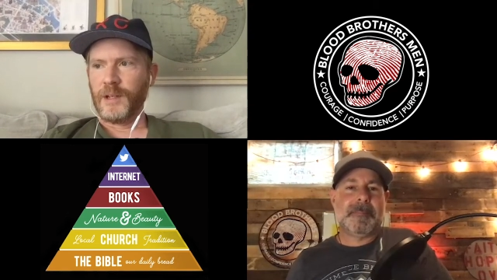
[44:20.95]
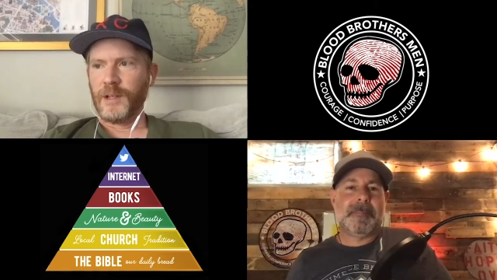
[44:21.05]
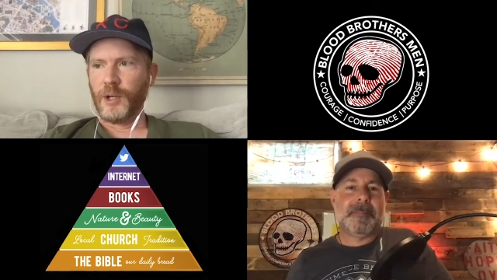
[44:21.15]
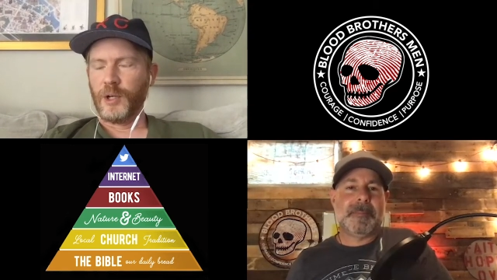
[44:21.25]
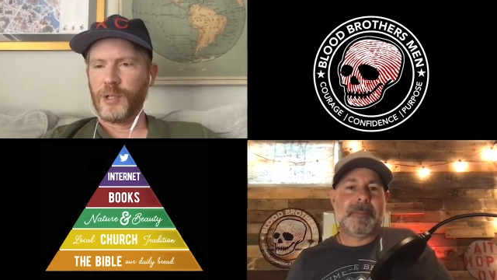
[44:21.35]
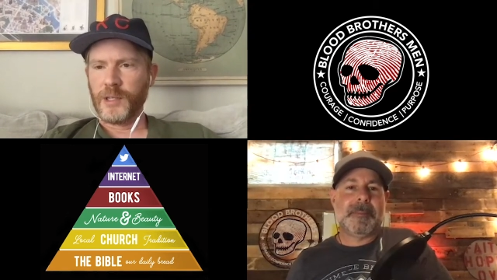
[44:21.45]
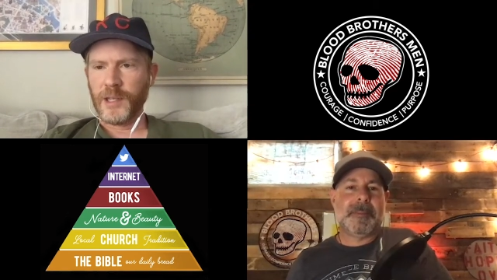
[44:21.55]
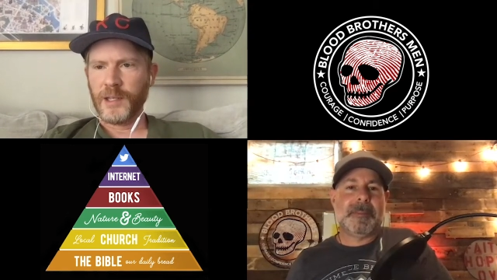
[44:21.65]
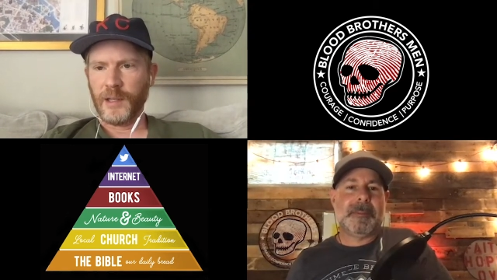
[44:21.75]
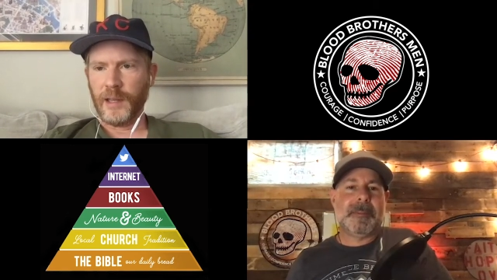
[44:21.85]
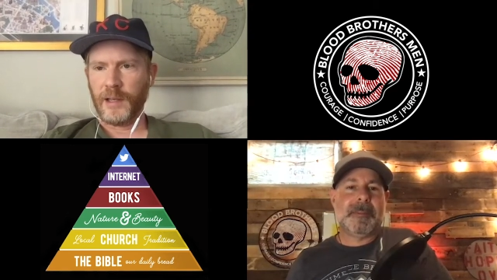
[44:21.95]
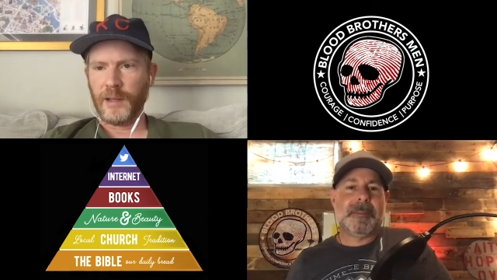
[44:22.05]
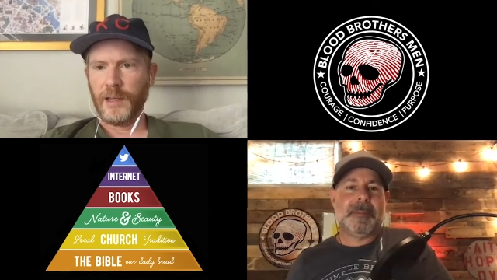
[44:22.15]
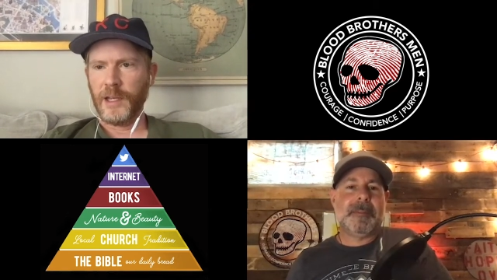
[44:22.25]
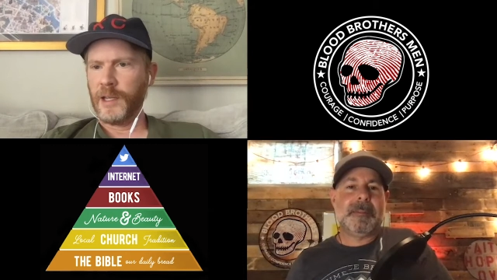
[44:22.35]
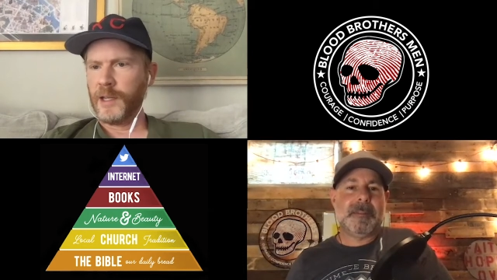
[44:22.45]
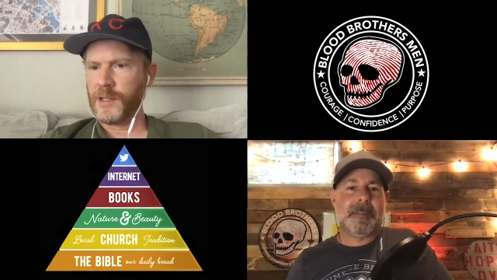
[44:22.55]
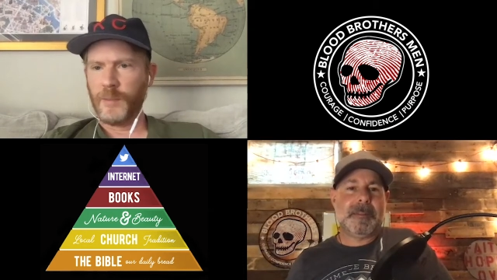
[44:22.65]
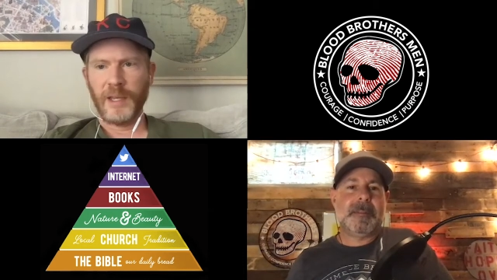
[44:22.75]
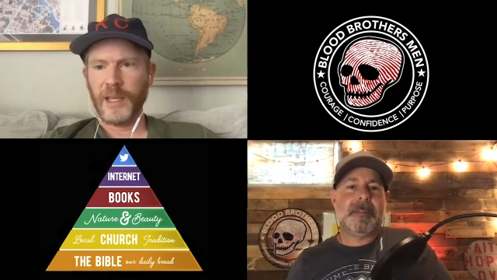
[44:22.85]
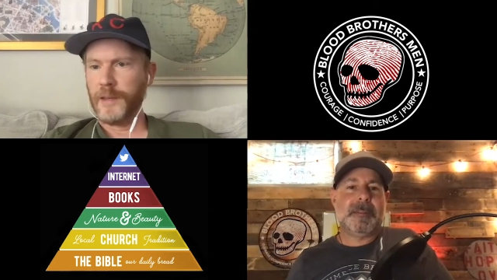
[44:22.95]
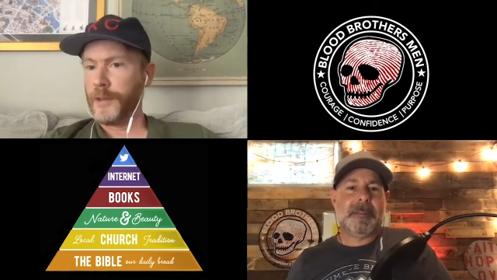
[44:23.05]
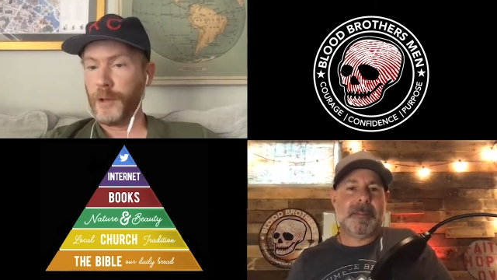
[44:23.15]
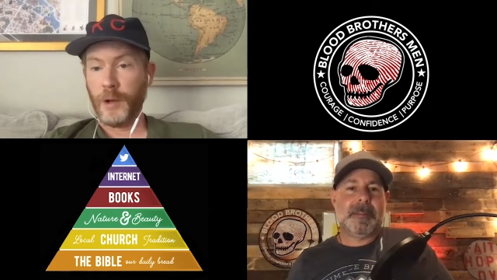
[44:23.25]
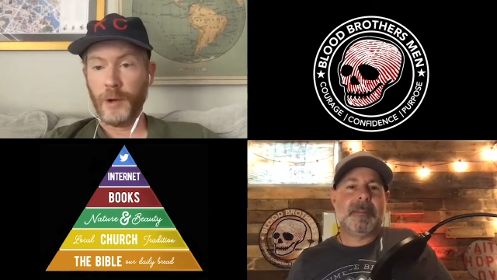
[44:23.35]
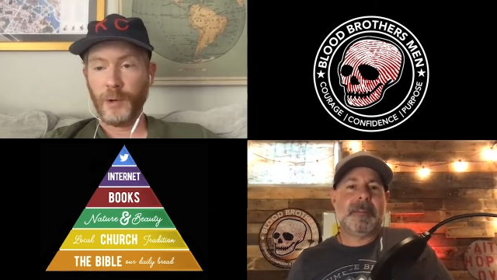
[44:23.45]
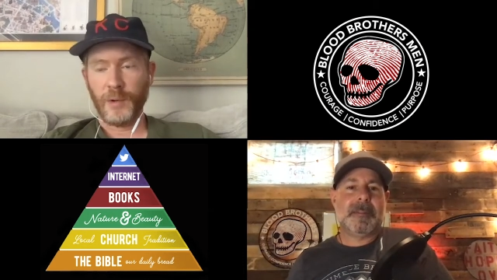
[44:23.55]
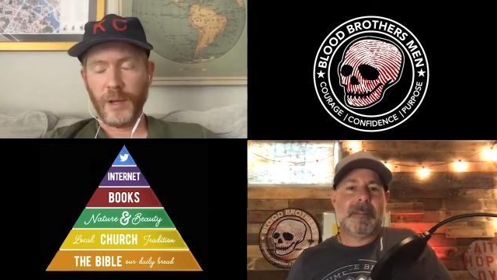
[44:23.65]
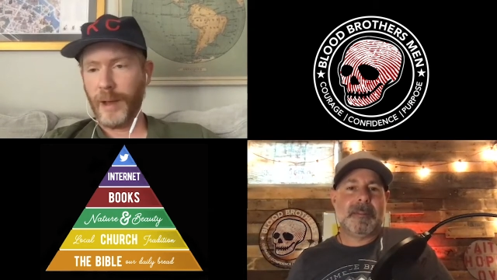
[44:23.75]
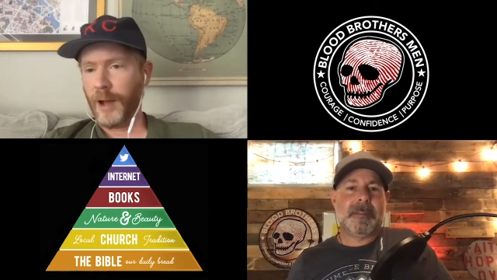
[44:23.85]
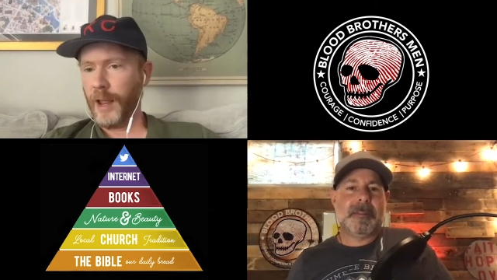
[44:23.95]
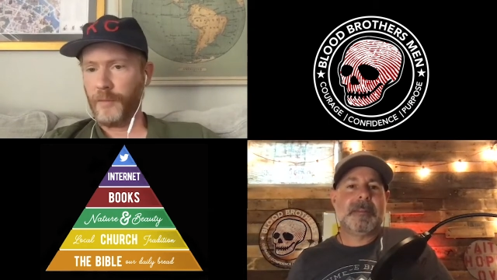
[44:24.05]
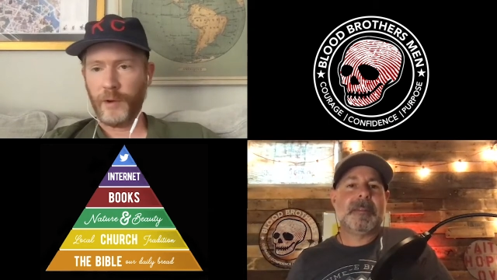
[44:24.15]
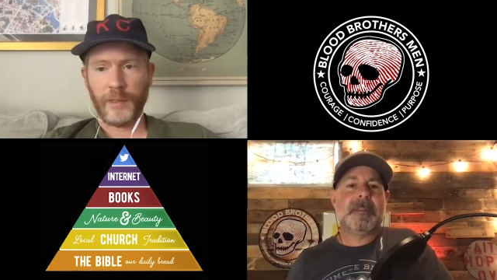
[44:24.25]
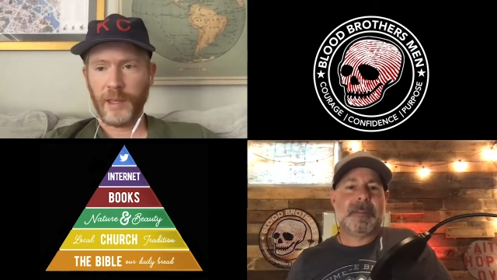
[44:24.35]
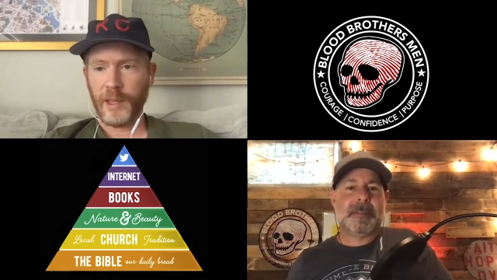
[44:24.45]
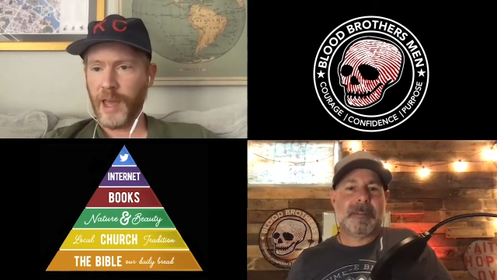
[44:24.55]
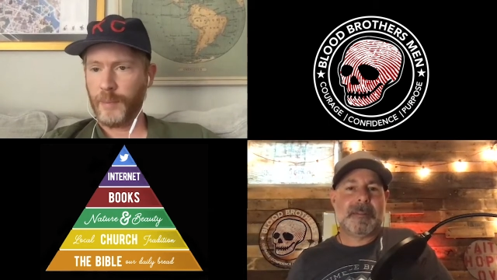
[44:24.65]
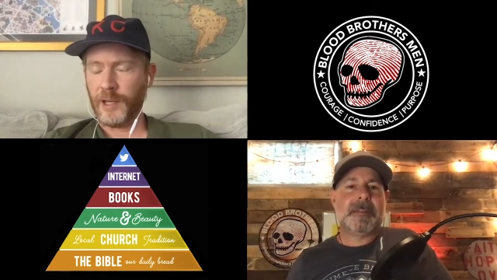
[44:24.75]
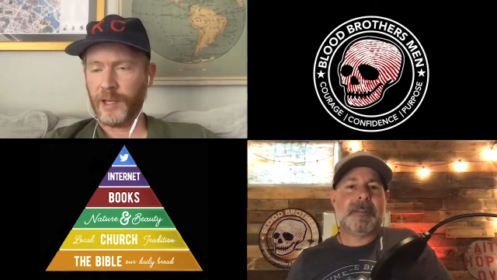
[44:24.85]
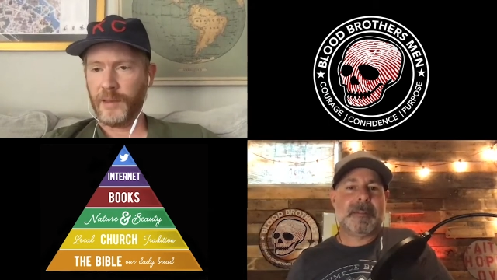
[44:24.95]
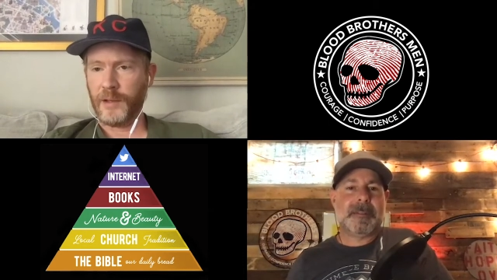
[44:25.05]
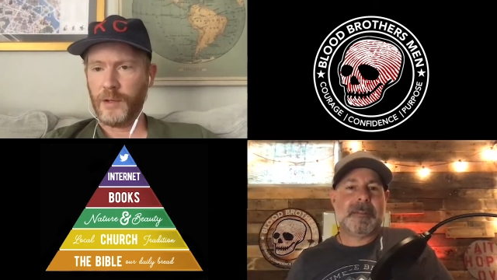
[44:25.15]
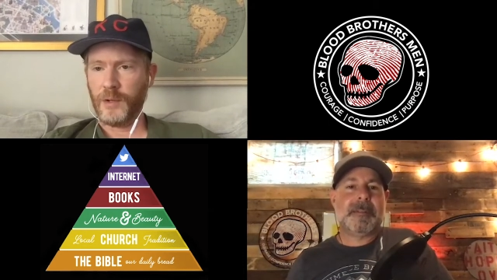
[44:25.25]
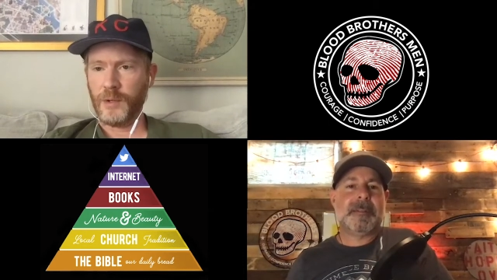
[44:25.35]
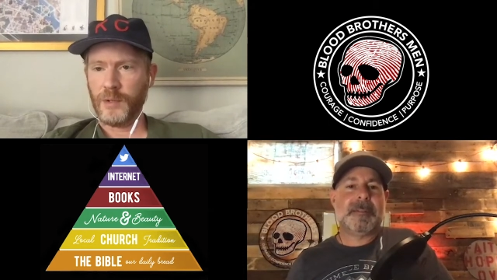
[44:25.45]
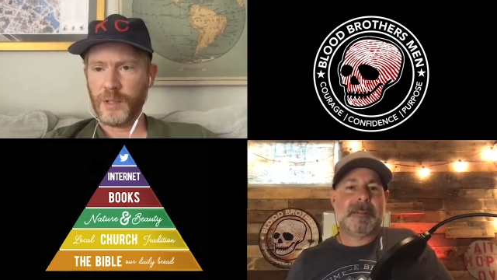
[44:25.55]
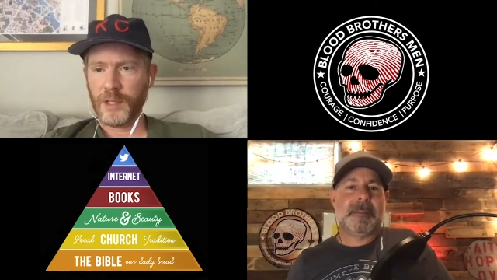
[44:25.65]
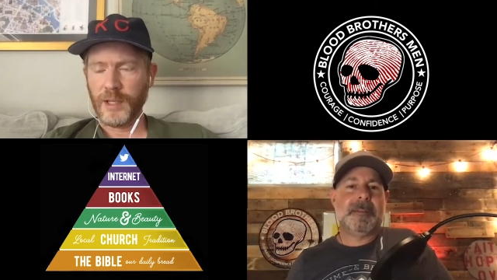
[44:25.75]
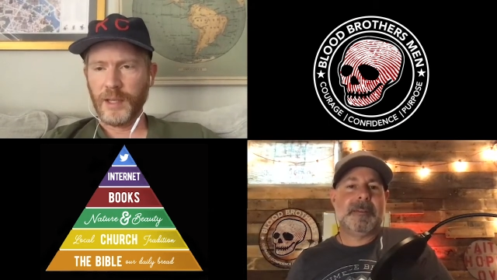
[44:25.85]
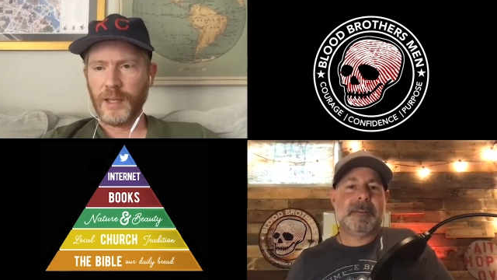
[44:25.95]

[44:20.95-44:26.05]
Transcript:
Speaker 1: urgency to like needing to be in the know about everything happening in the news